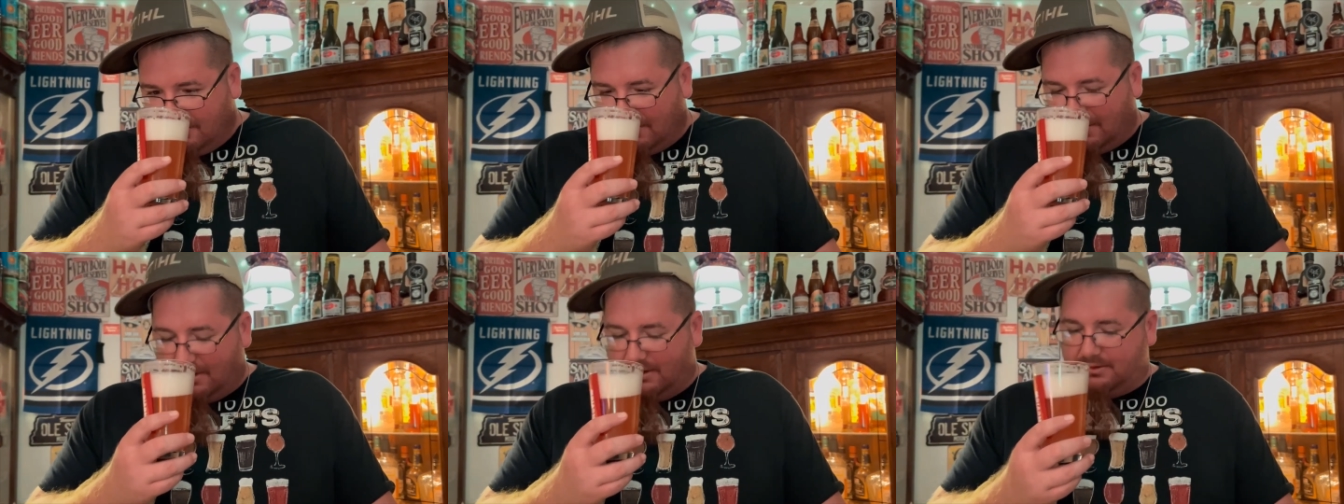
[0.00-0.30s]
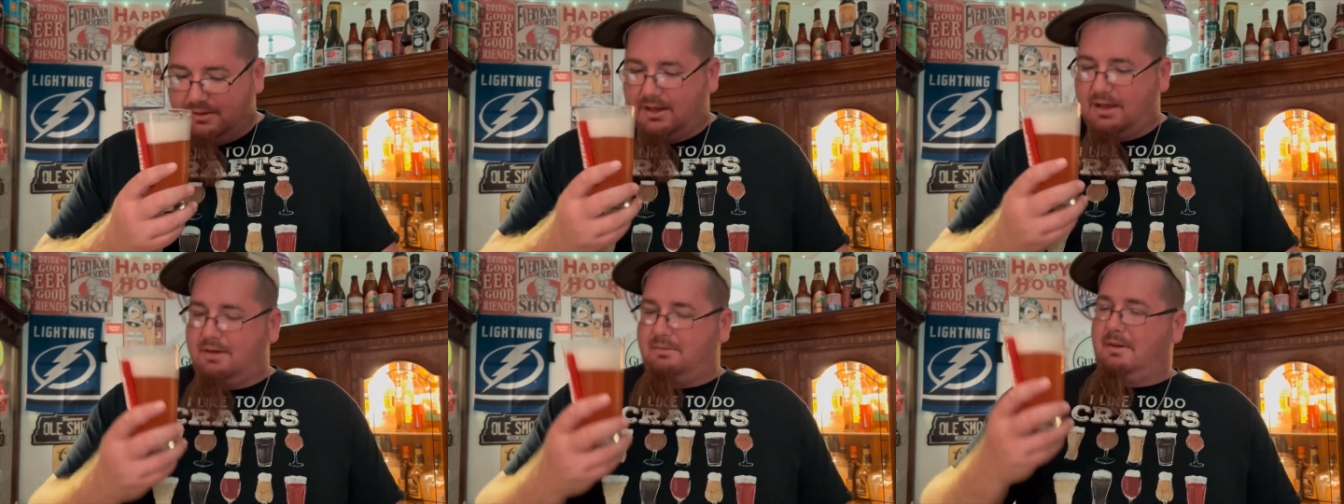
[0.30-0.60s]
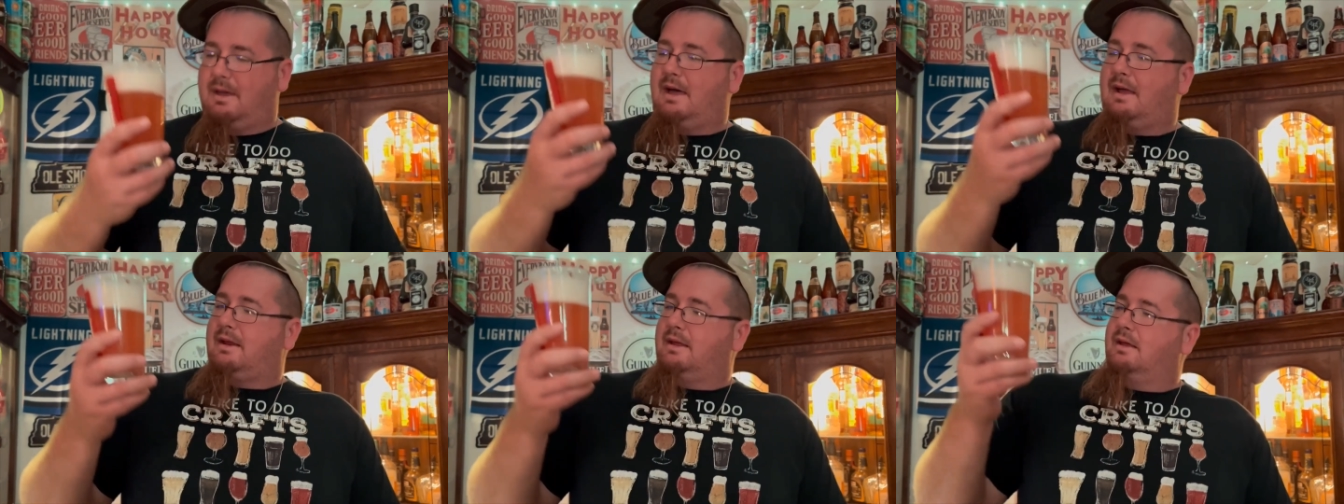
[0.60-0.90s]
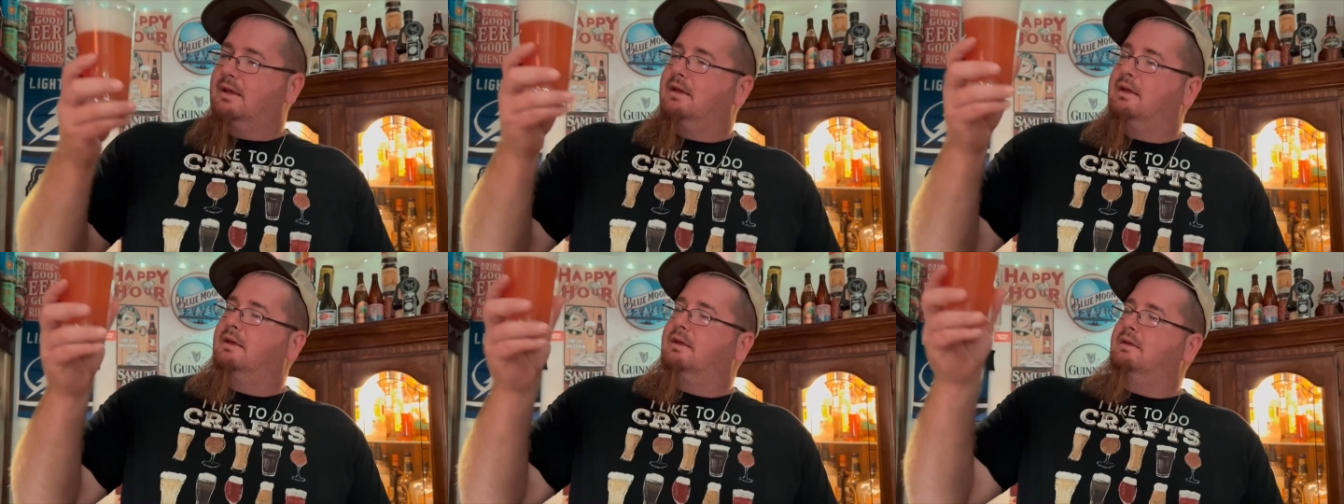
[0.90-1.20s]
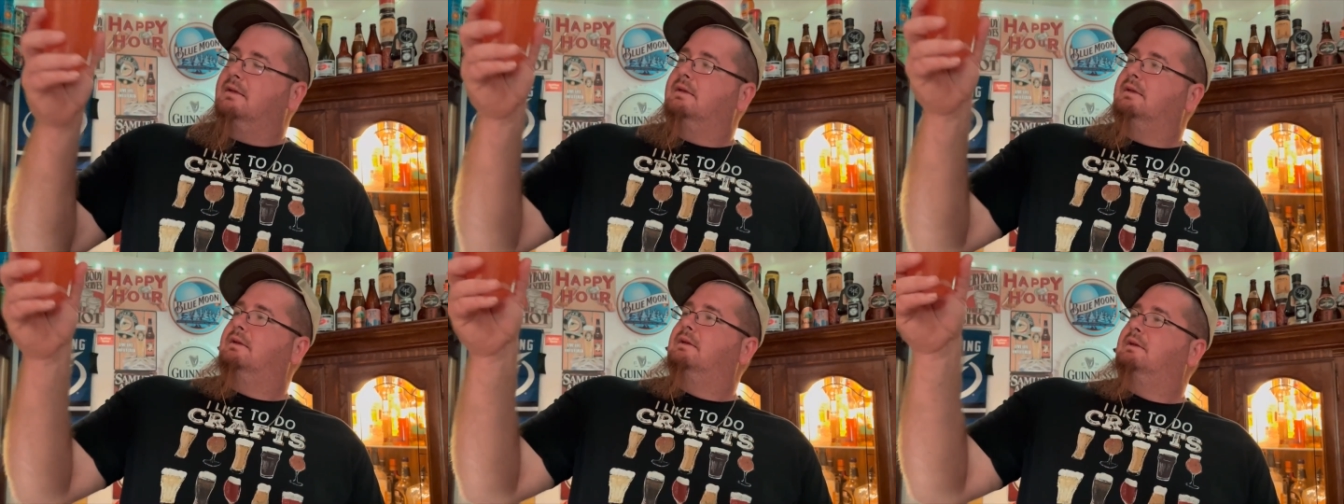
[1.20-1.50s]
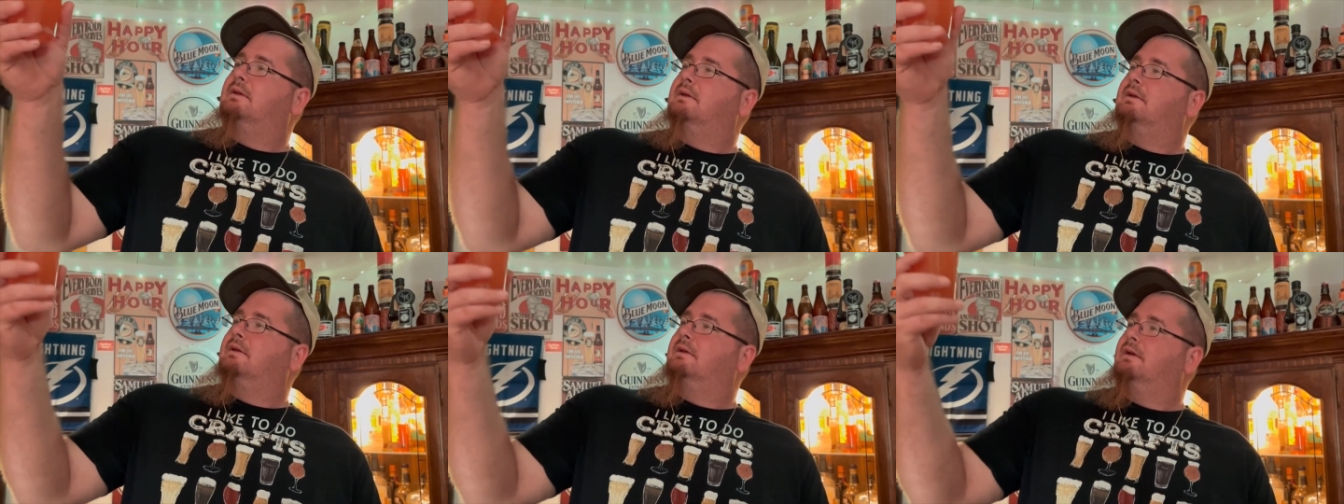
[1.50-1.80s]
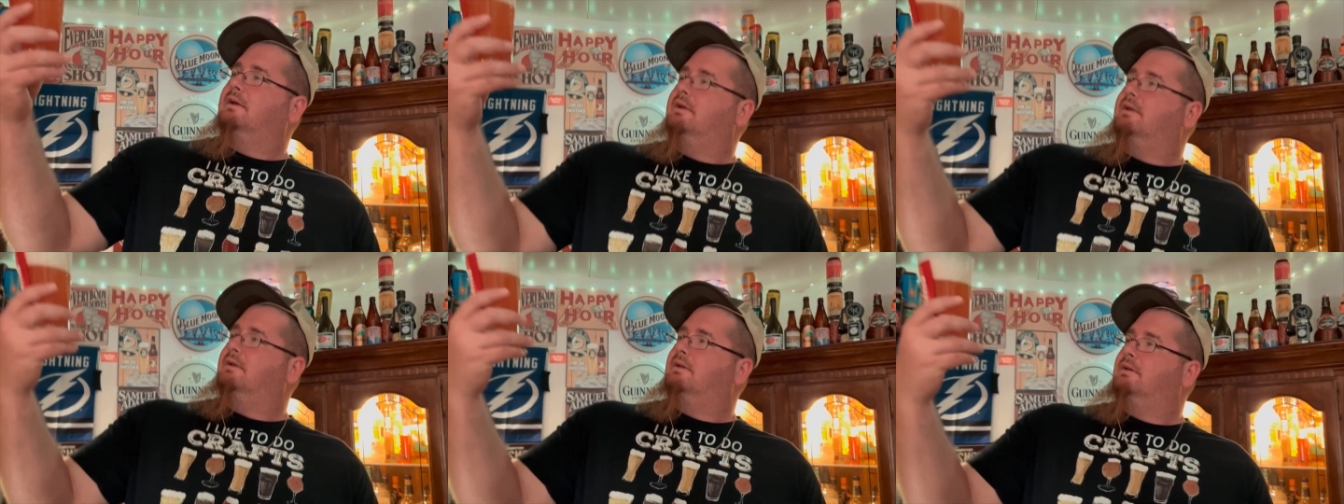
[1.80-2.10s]
No doubt about it.
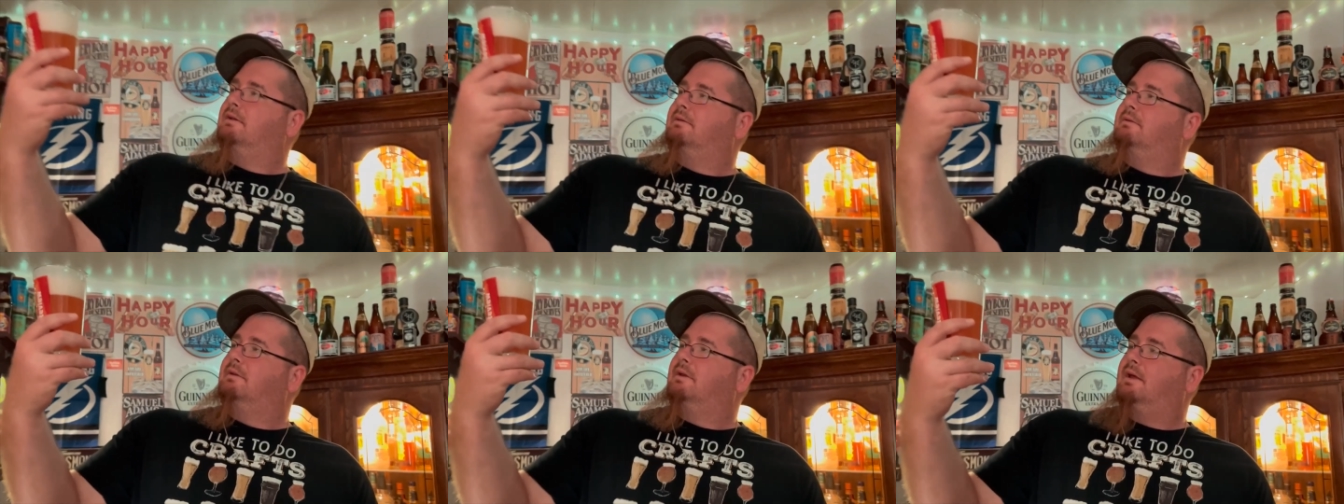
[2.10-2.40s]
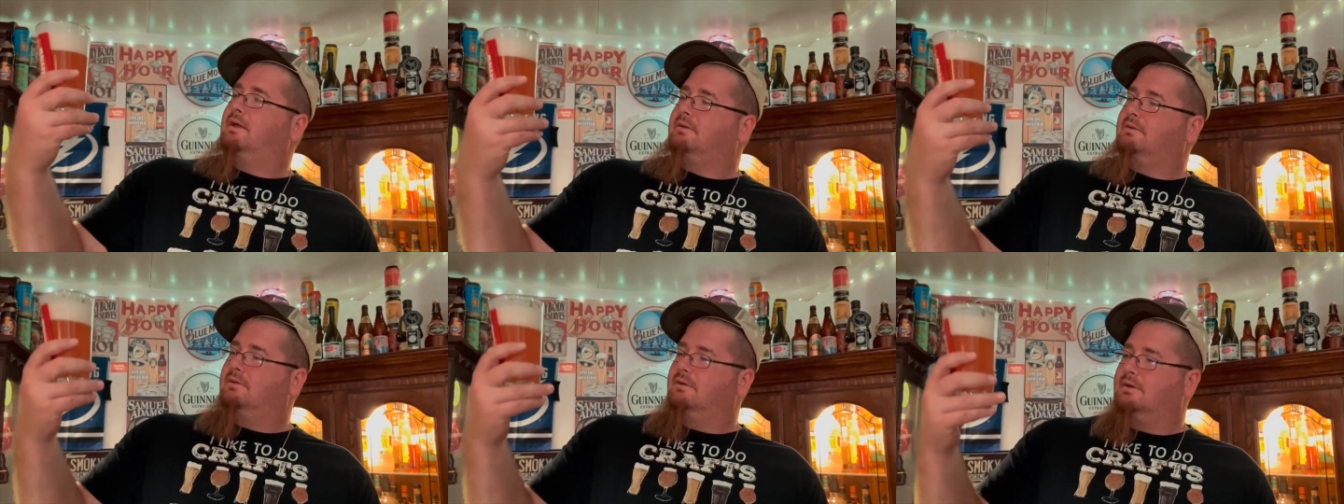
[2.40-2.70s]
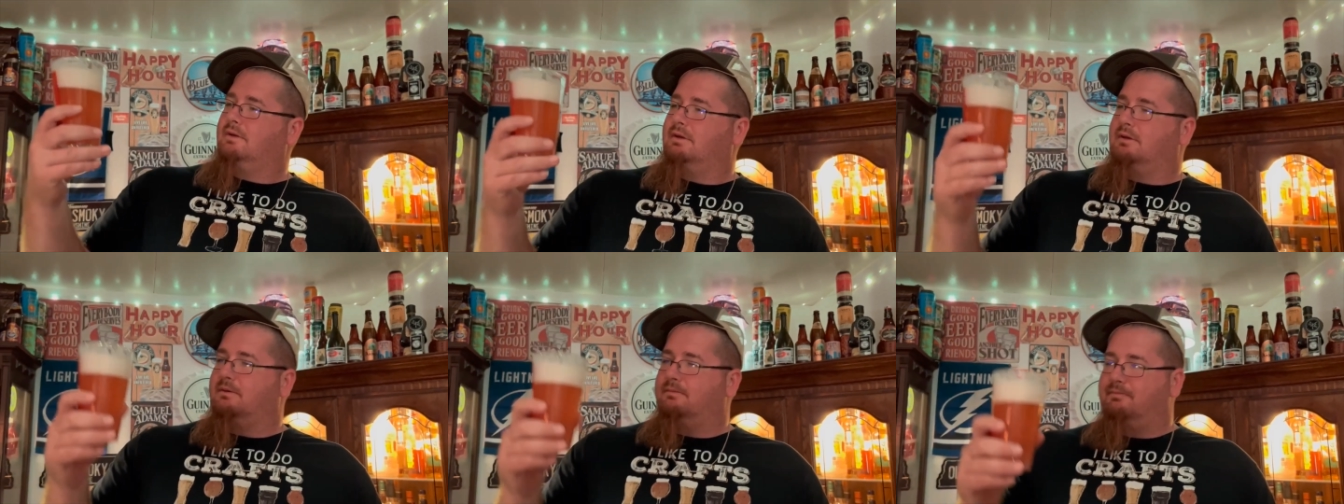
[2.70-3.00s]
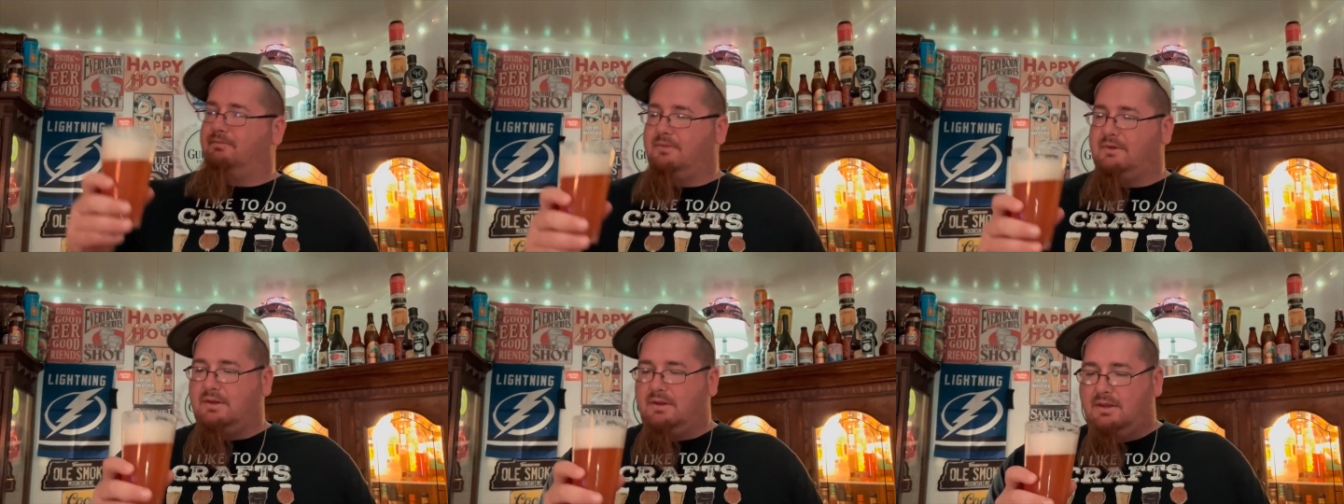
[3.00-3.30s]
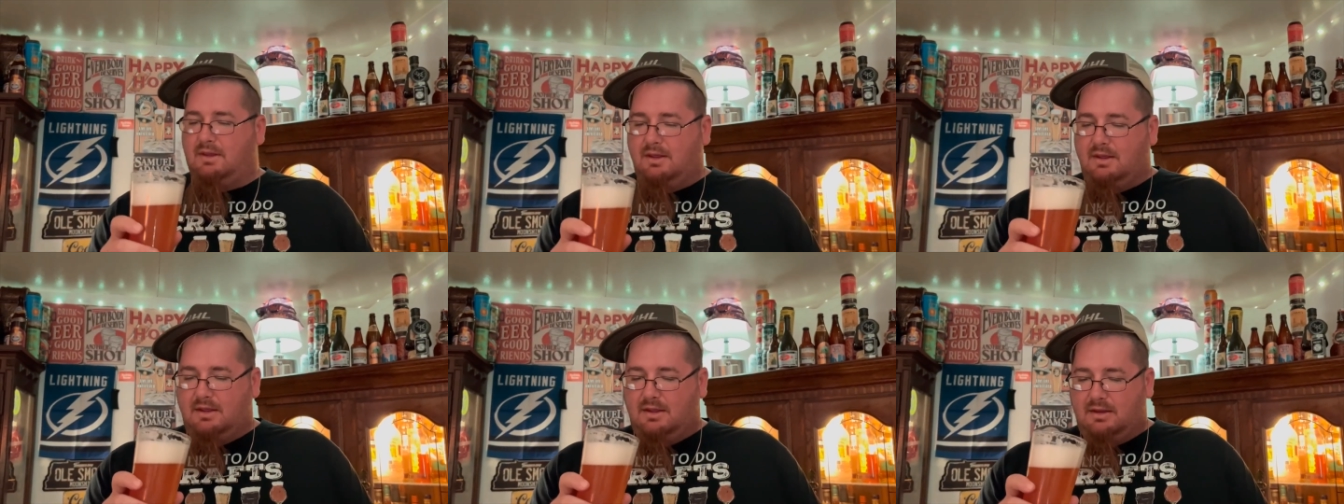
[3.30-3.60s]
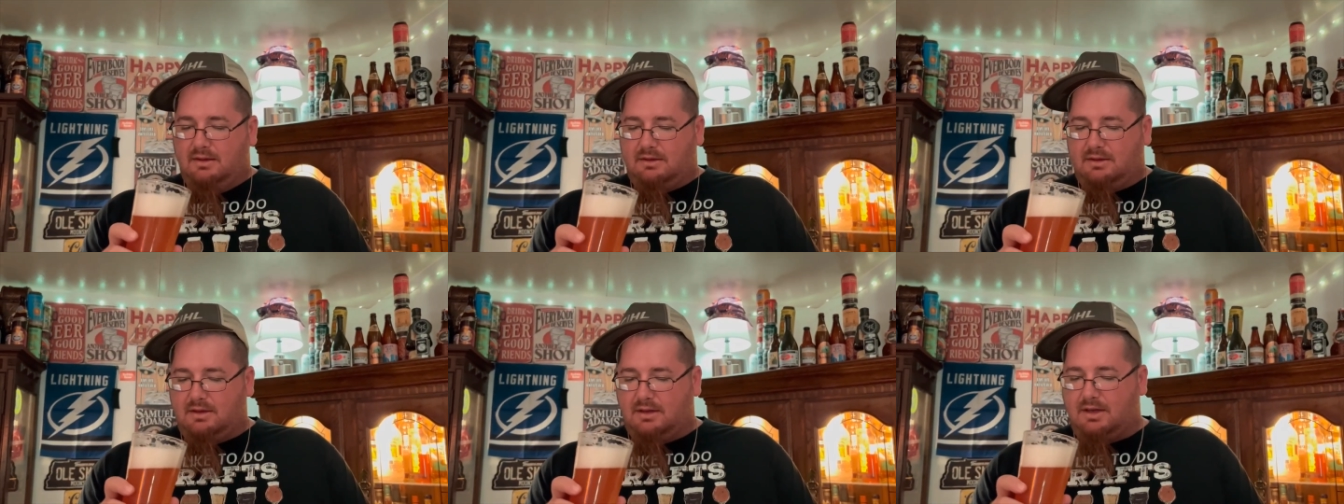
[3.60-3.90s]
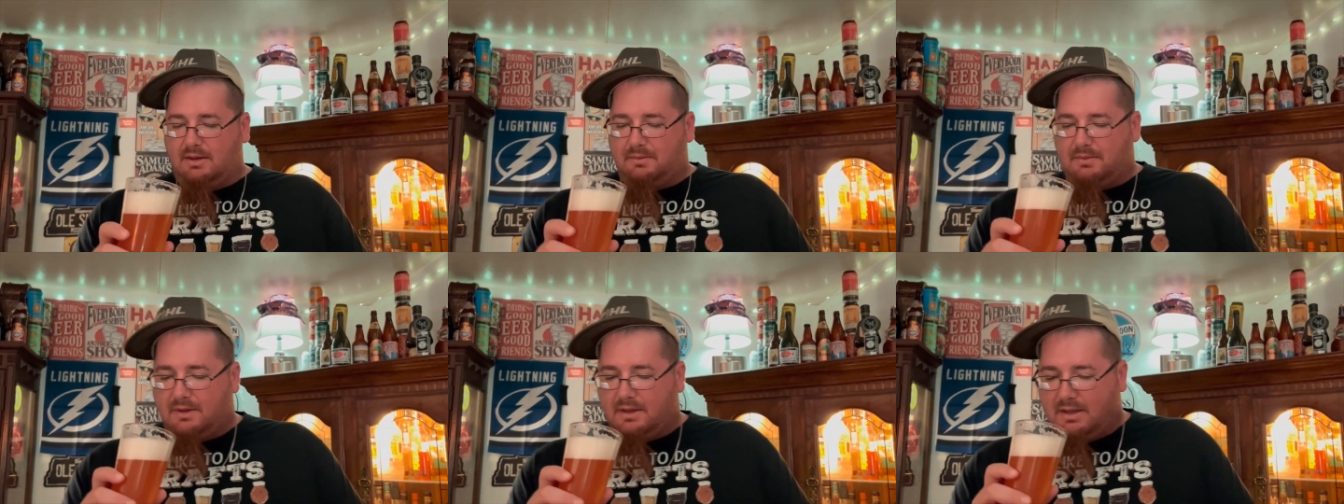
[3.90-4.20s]
It's nice looking. Good
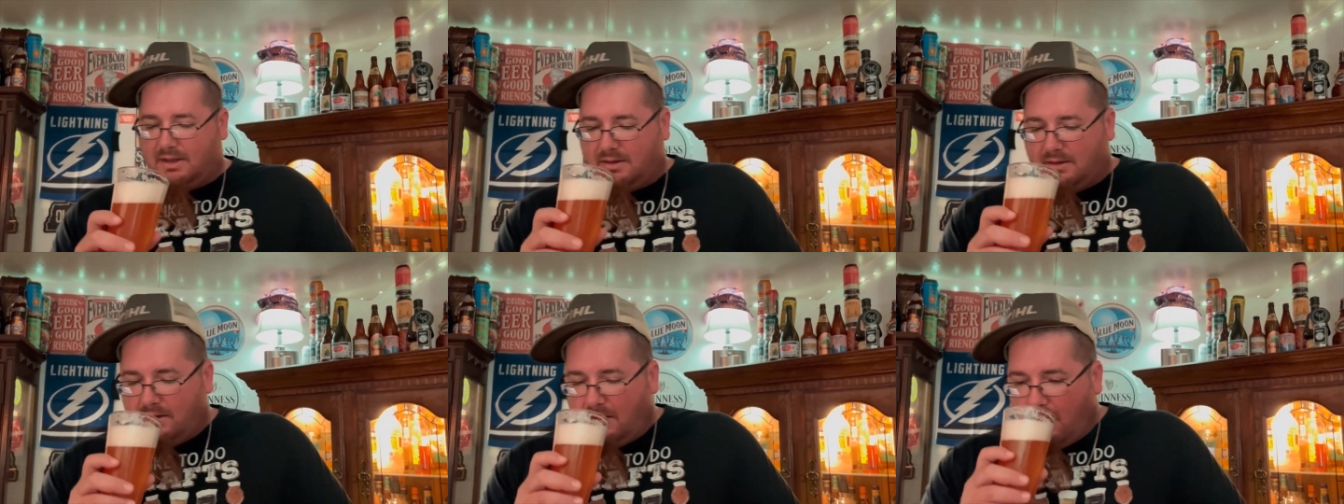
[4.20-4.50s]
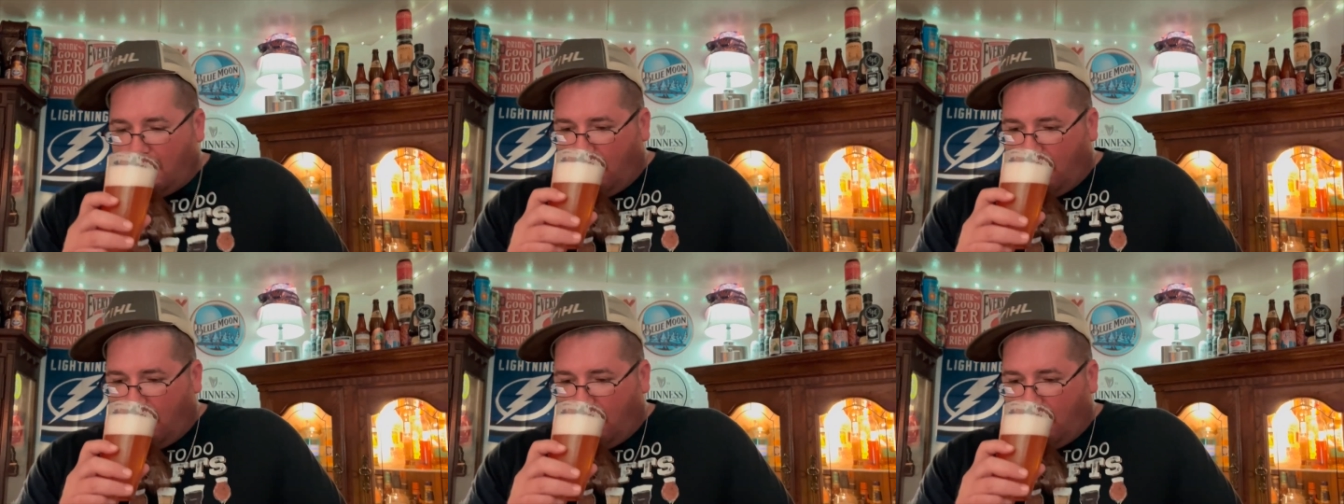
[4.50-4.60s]
nip of the head.